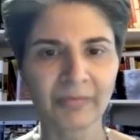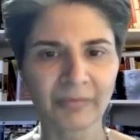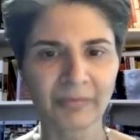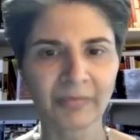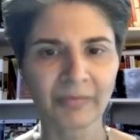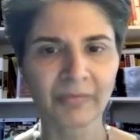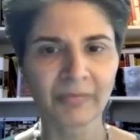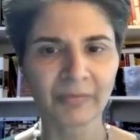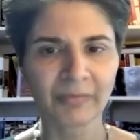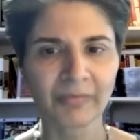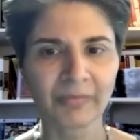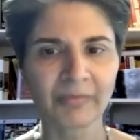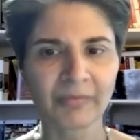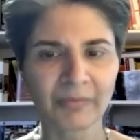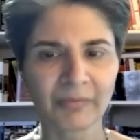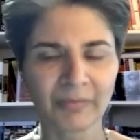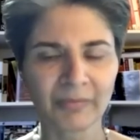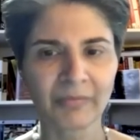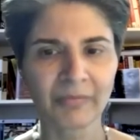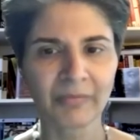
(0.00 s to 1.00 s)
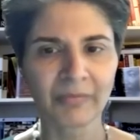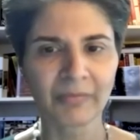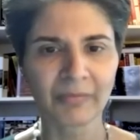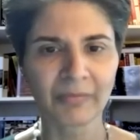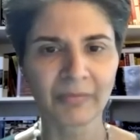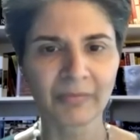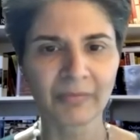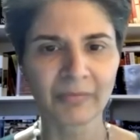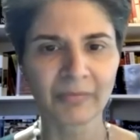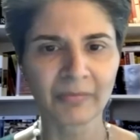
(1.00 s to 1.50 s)

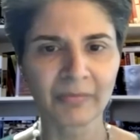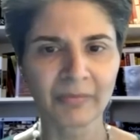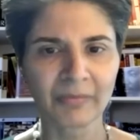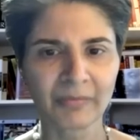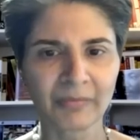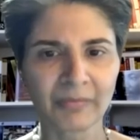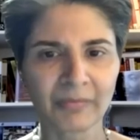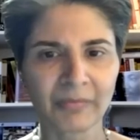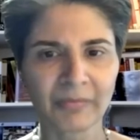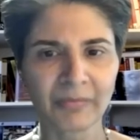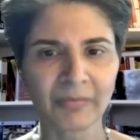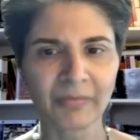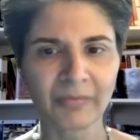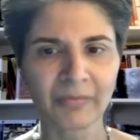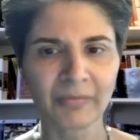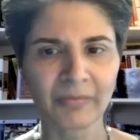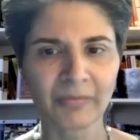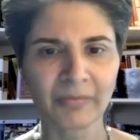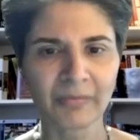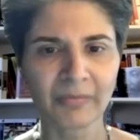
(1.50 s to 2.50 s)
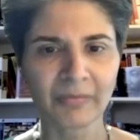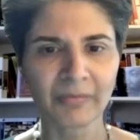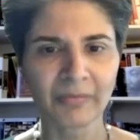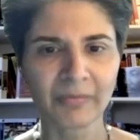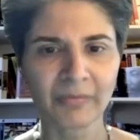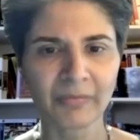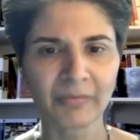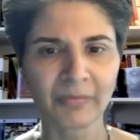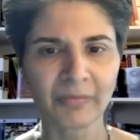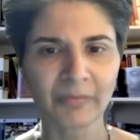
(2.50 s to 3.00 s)

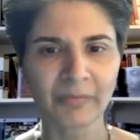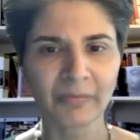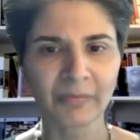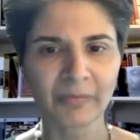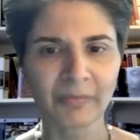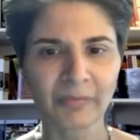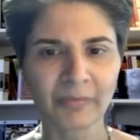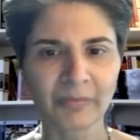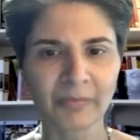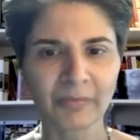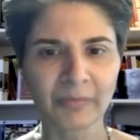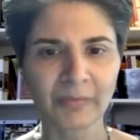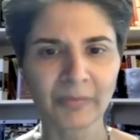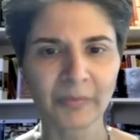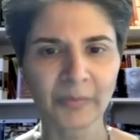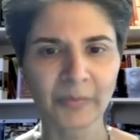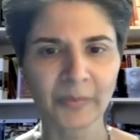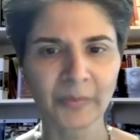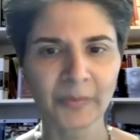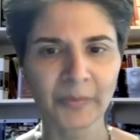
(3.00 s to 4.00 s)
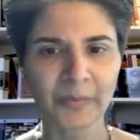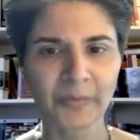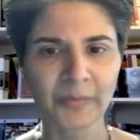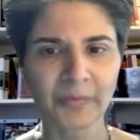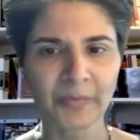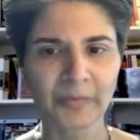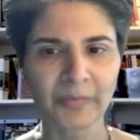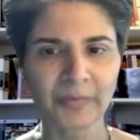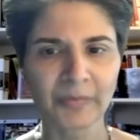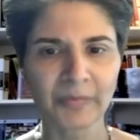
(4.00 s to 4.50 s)

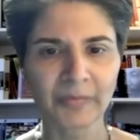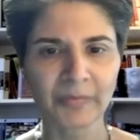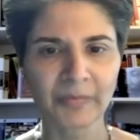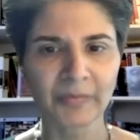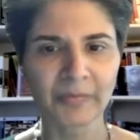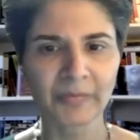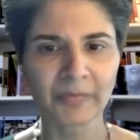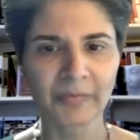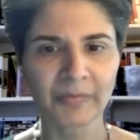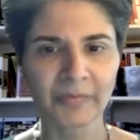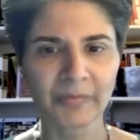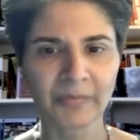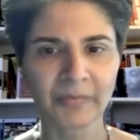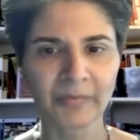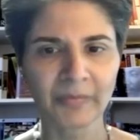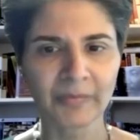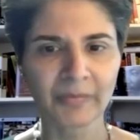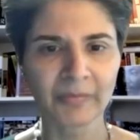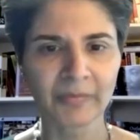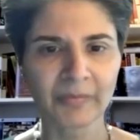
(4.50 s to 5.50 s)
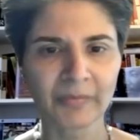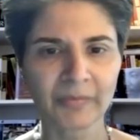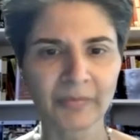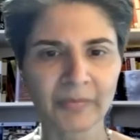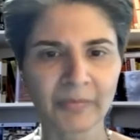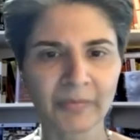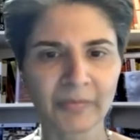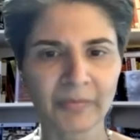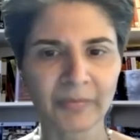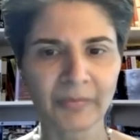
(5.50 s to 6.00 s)

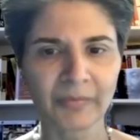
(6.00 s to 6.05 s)
No words are spoken by the person on screen.